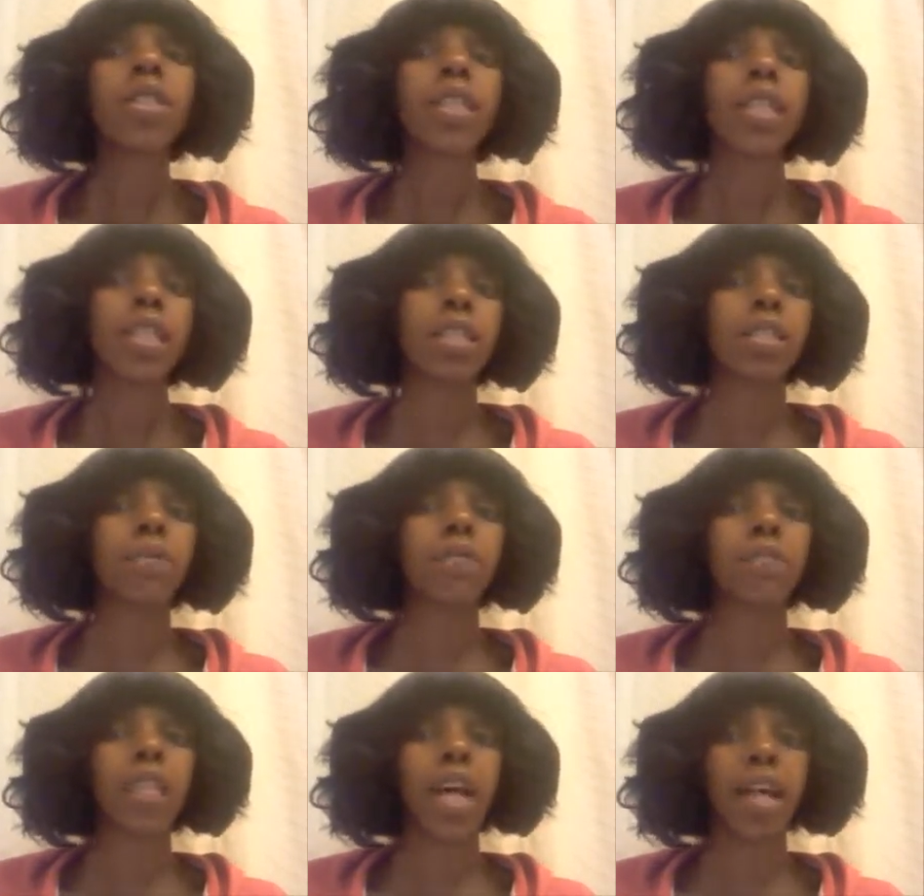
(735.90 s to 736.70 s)
the Kinsey
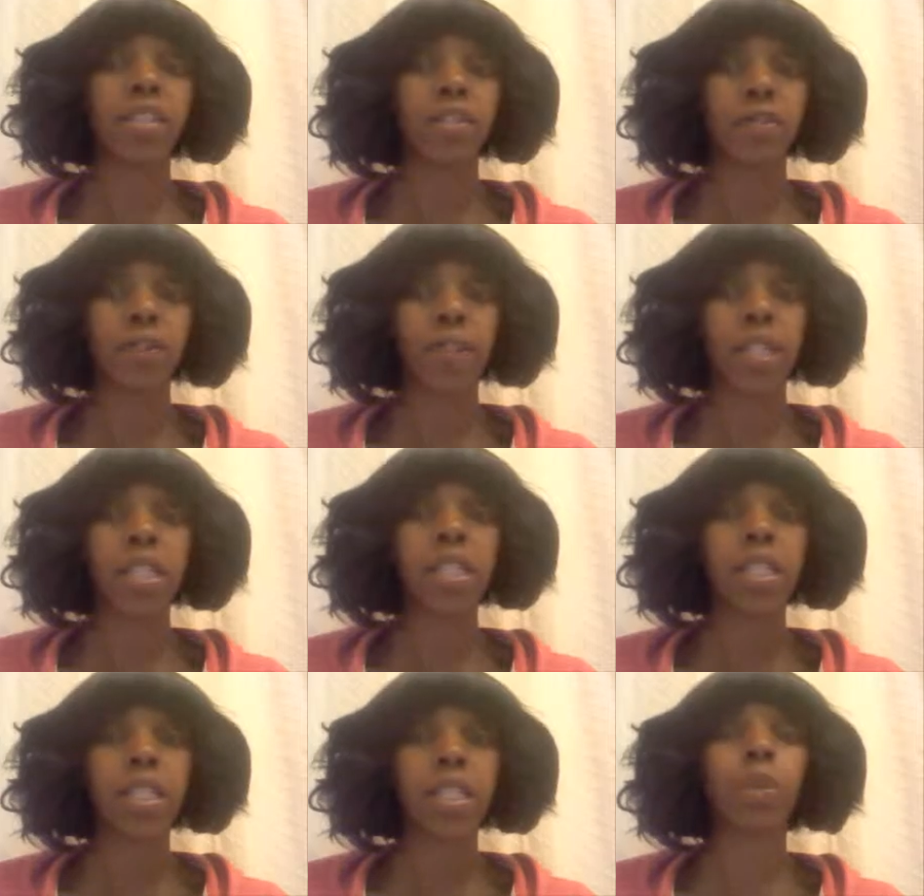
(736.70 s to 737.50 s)
philosophy,
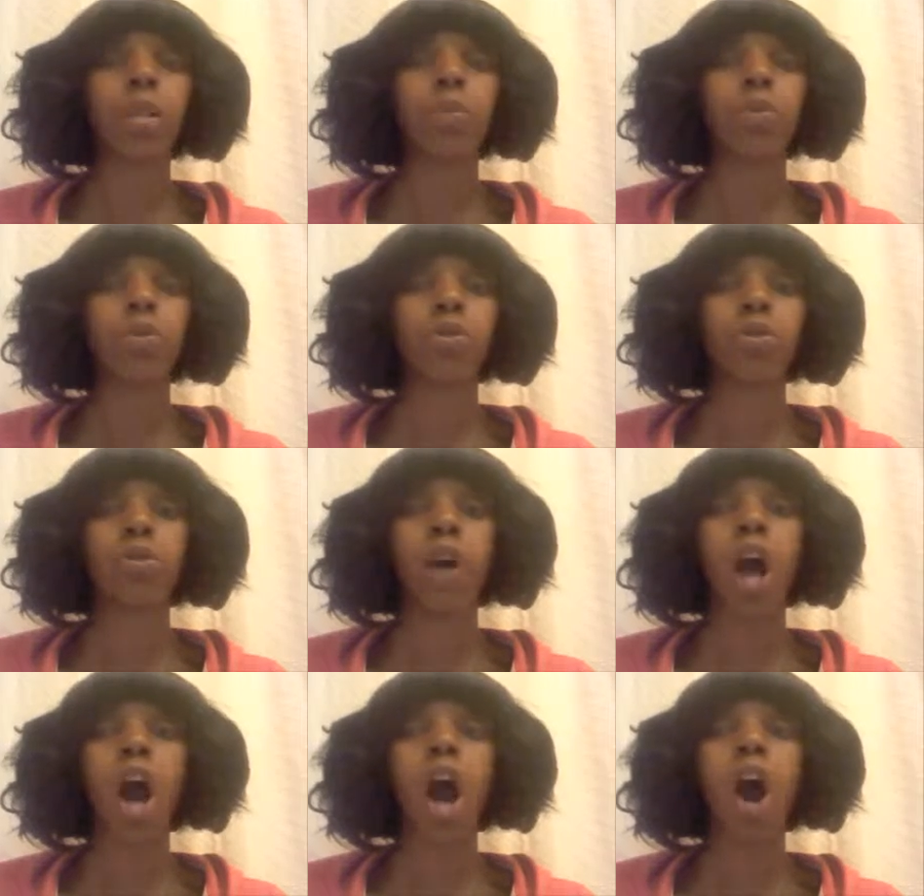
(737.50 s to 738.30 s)
this would improve
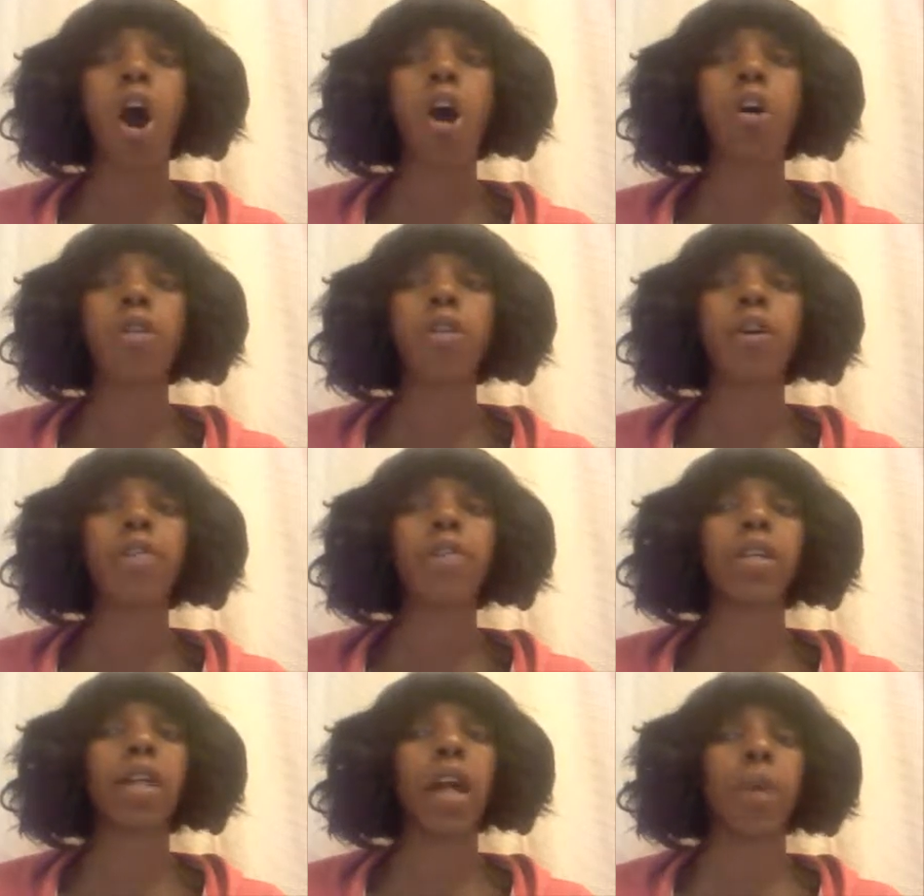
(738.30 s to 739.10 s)
all of
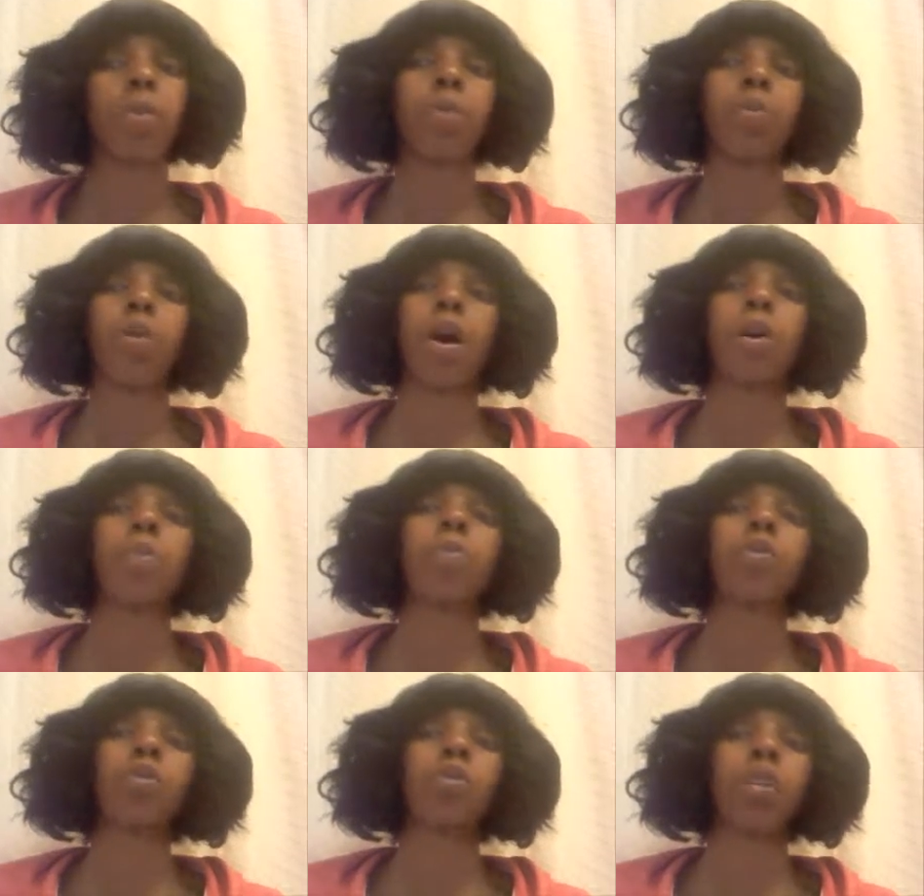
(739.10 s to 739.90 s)
the common
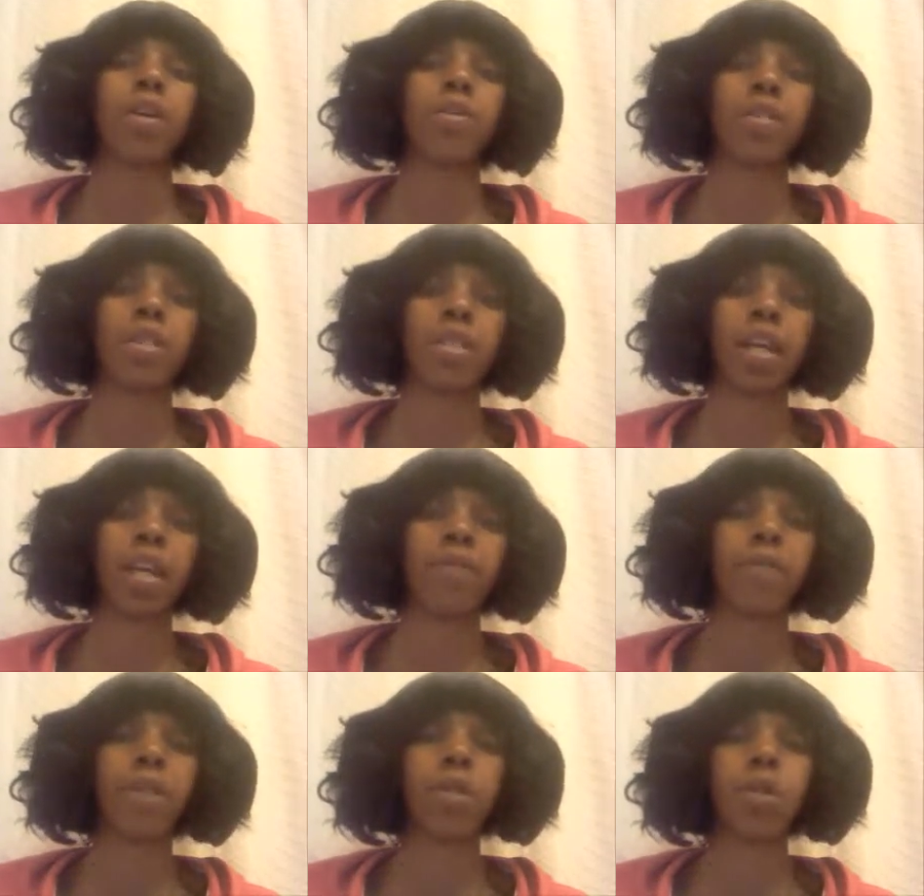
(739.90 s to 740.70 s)
problems across the state
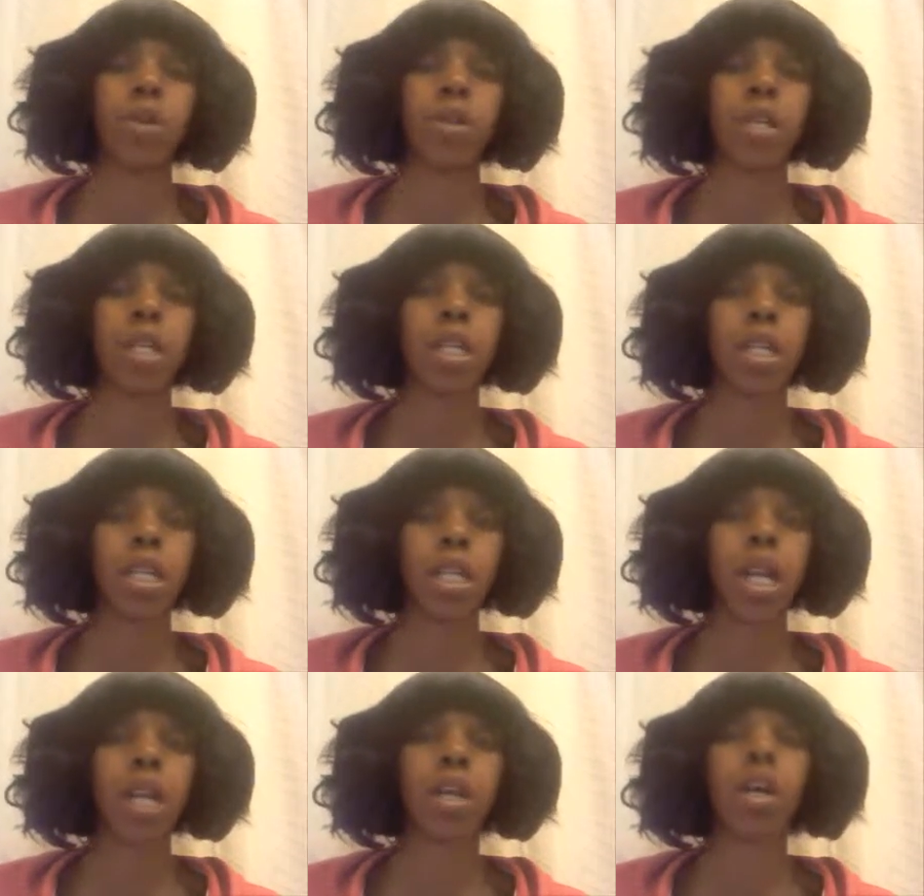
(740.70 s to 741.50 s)
of
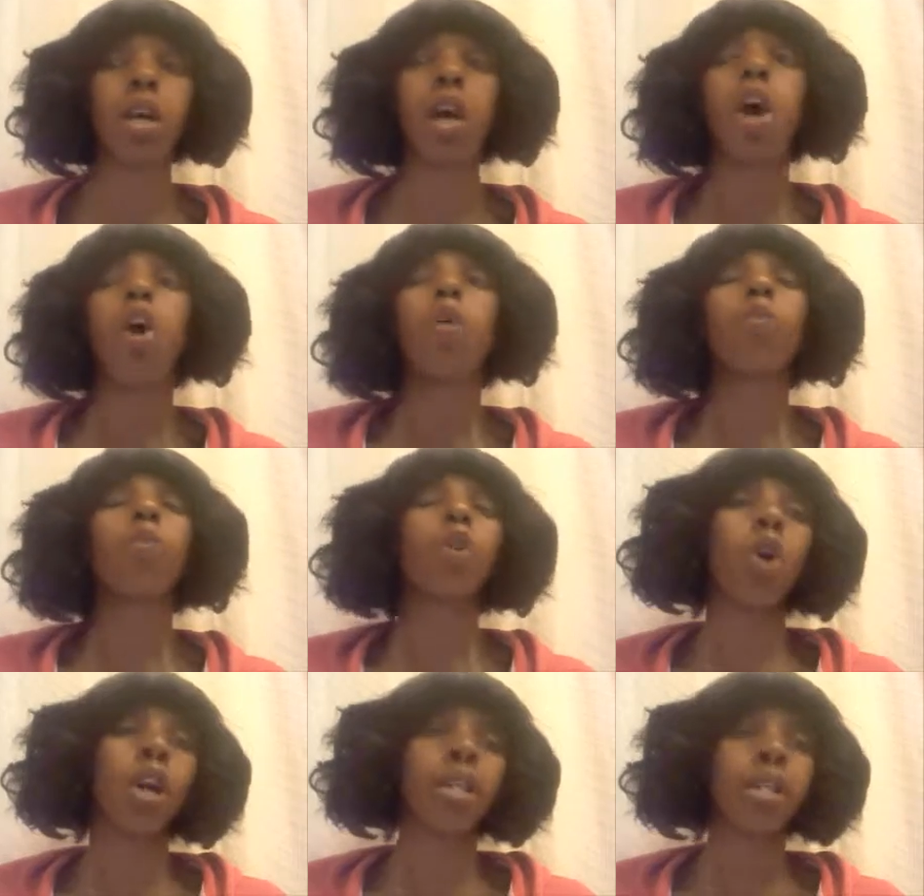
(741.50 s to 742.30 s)
Indiana
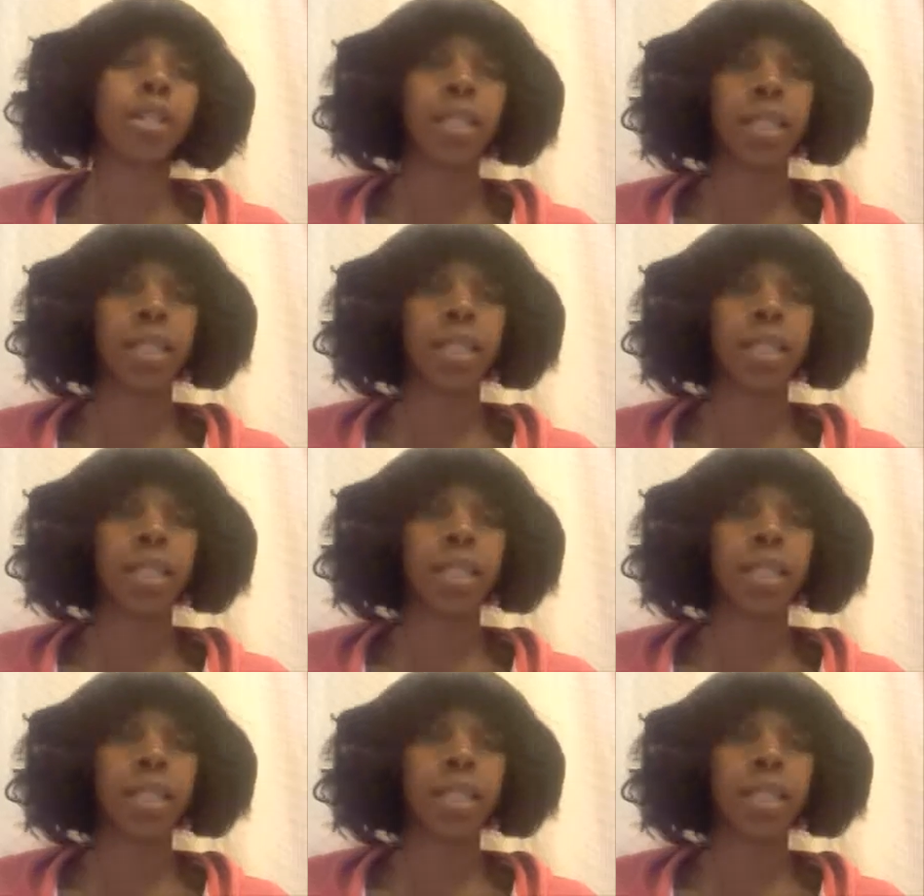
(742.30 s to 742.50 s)
regarding the